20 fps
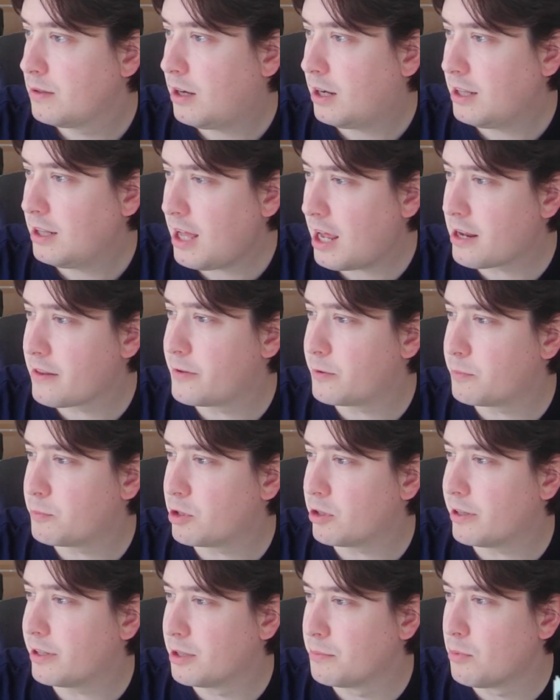lot of them
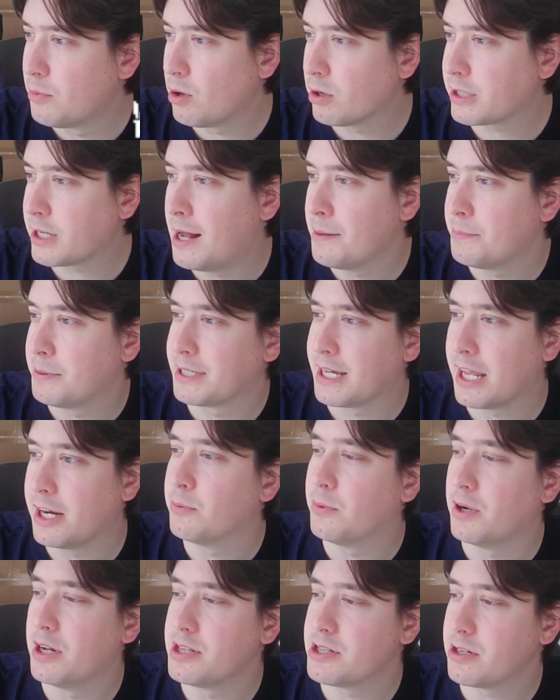are in. The more complicated
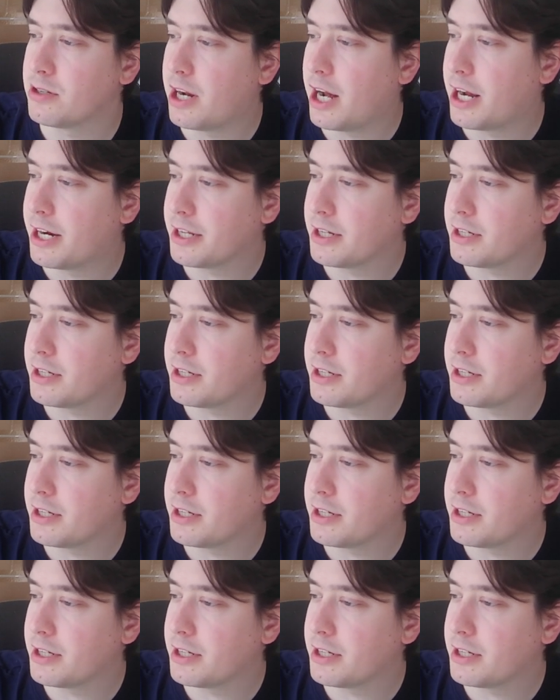ones are not.